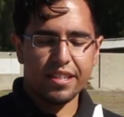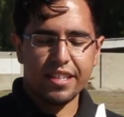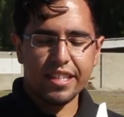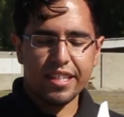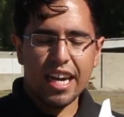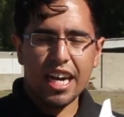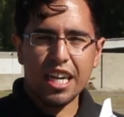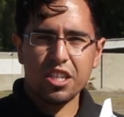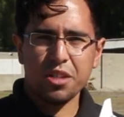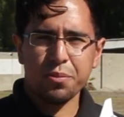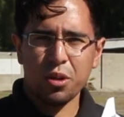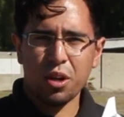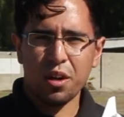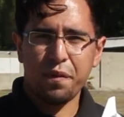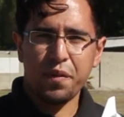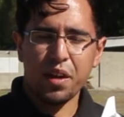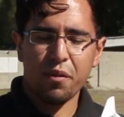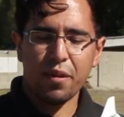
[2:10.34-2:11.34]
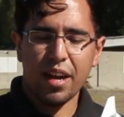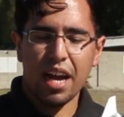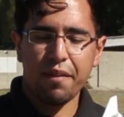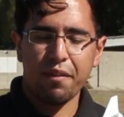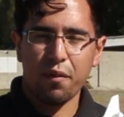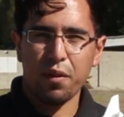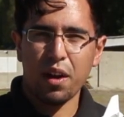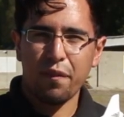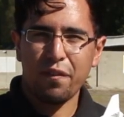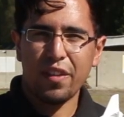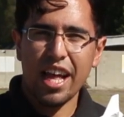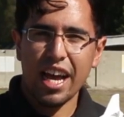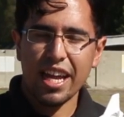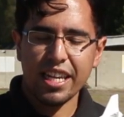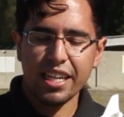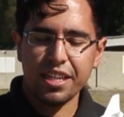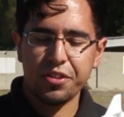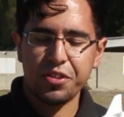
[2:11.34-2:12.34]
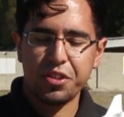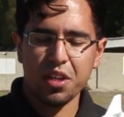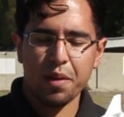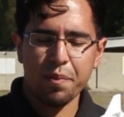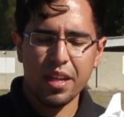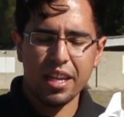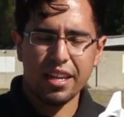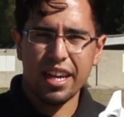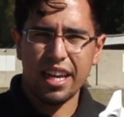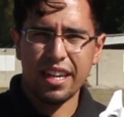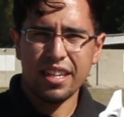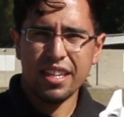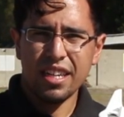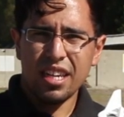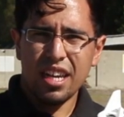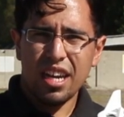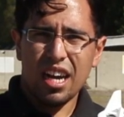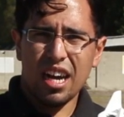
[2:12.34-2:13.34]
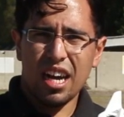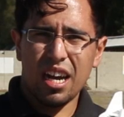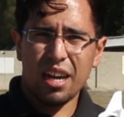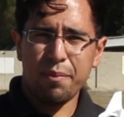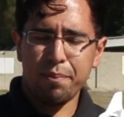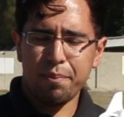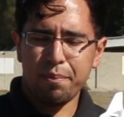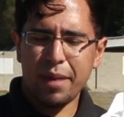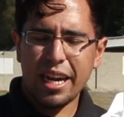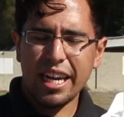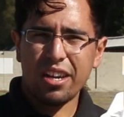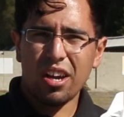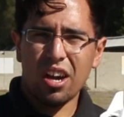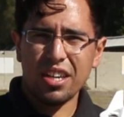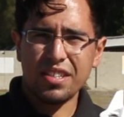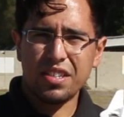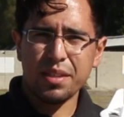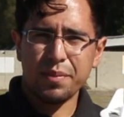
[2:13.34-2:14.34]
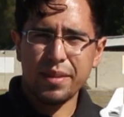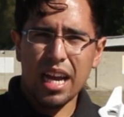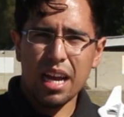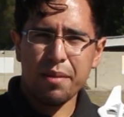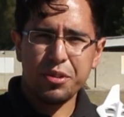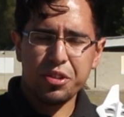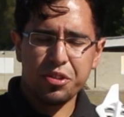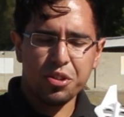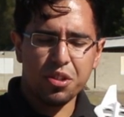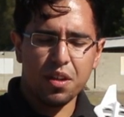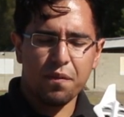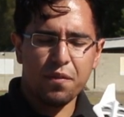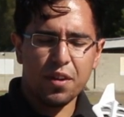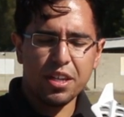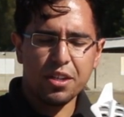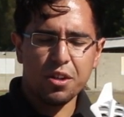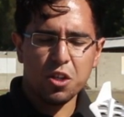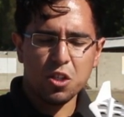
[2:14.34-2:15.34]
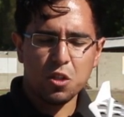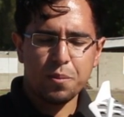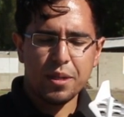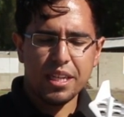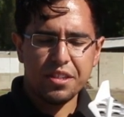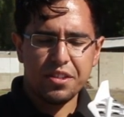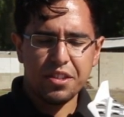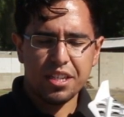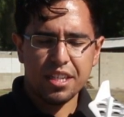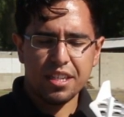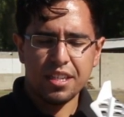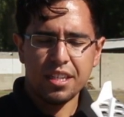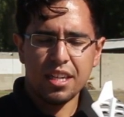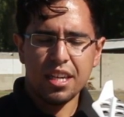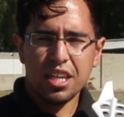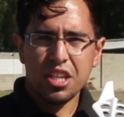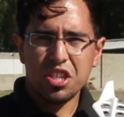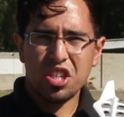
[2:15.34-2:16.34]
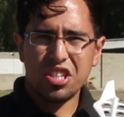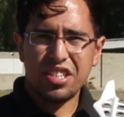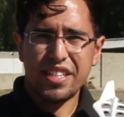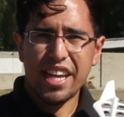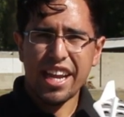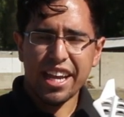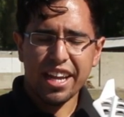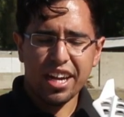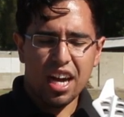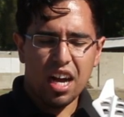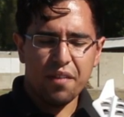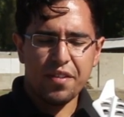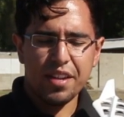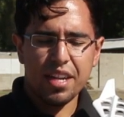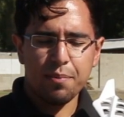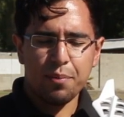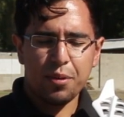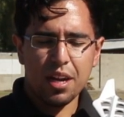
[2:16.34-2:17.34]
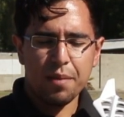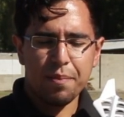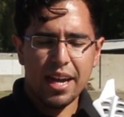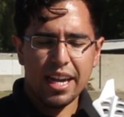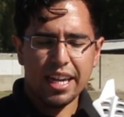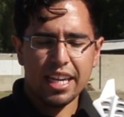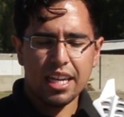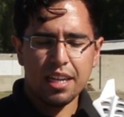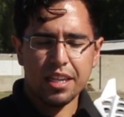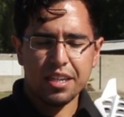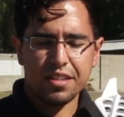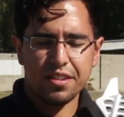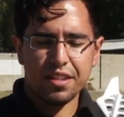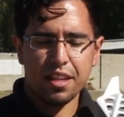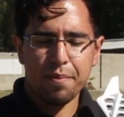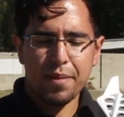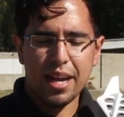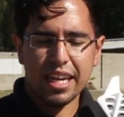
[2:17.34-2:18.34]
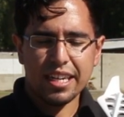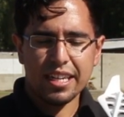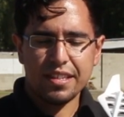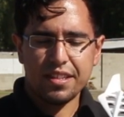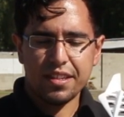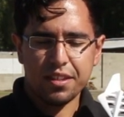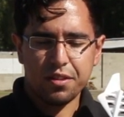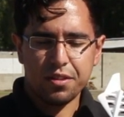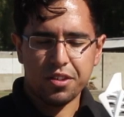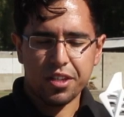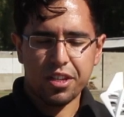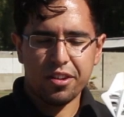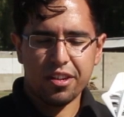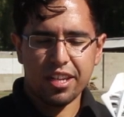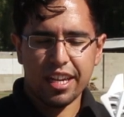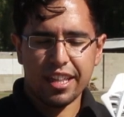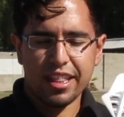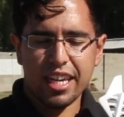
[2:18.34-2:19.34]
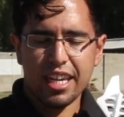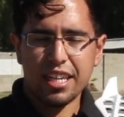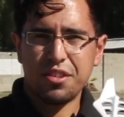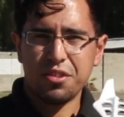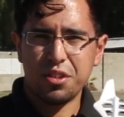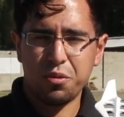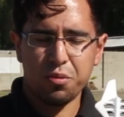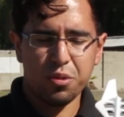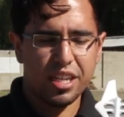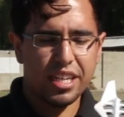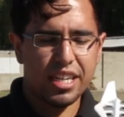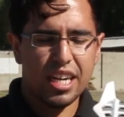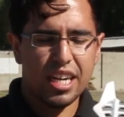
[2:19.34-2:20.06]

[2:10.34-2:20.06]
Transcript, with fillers: is detachable. If you ever have a rough landing or something that might cause some damage to the front nose piece, you can just take it off and then put it back in. Because of the magnets, it's secured like that, so it's really